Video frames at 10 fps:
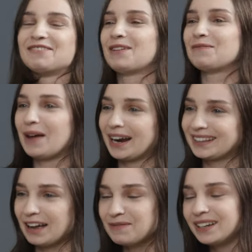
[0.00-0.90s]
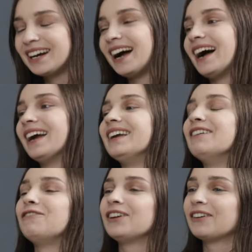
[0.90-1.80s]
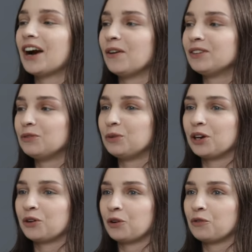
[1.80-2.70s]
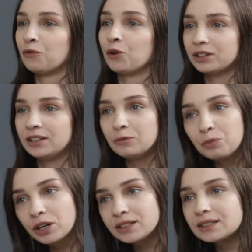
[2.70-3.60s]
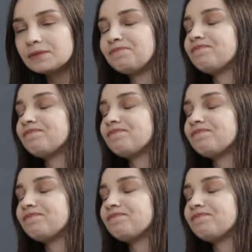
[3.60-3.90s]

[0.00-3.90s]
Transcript: By backtabbing, I figure out that we are on 14 points.